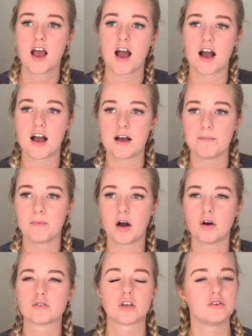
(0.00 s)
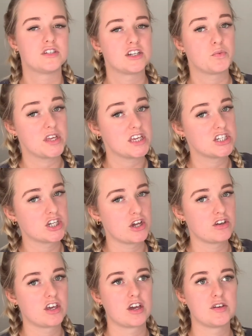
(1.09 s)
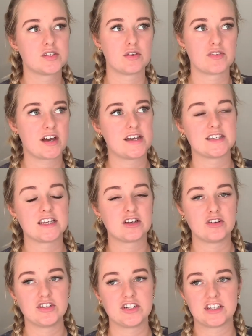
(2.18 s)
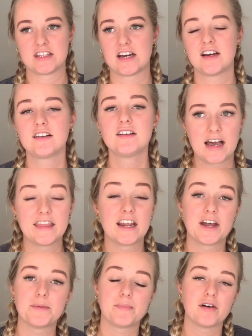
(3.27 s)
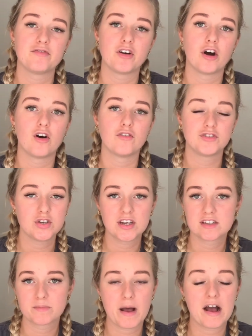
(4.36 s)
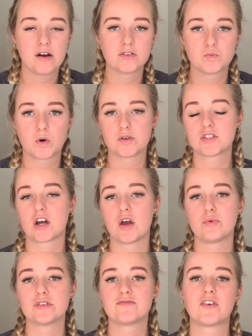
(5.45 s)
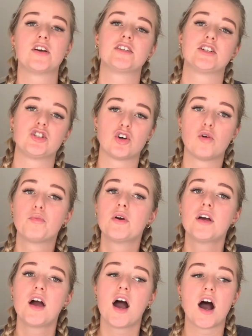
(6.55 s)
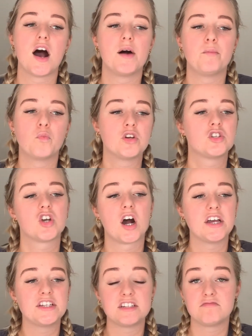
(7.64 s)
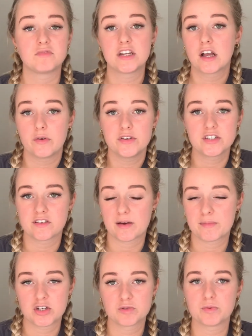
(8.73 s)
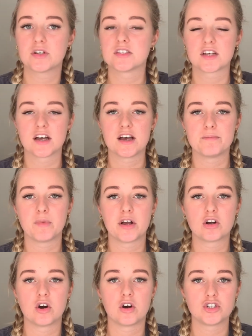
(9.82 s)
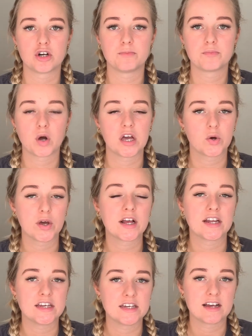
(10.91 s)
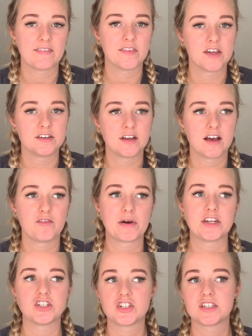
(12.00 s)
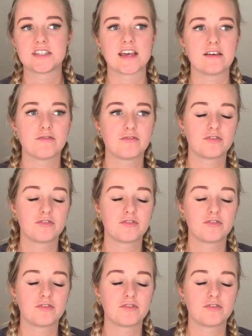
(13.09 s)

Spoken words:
I also did a week in Tokyo, so that is included in that. And then I had a buffer of £2,000 whilst I was finding a job, which I didn't really go into that much because I got a job quite quickly and then have managed to save